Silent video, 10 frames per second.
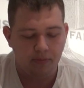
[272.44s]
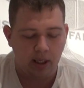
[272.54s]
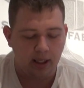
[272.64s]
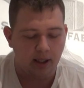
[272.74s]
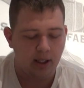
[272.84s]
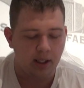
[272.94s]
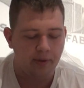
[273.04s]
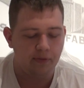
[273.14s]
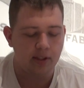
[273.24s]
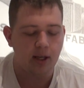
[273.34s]

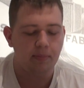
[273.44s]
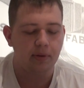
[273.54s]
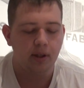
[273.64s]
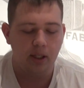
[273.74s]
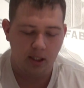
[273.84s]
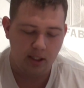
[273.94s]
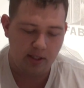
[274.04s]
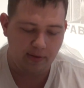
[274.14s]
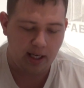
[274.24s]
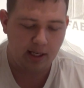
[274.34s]
If it's up, it's
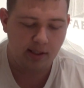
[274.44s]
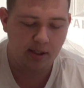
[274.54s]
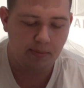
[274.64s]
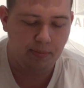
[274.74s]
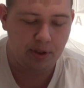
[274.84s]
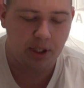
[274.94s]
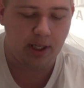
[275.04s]
fast. Push it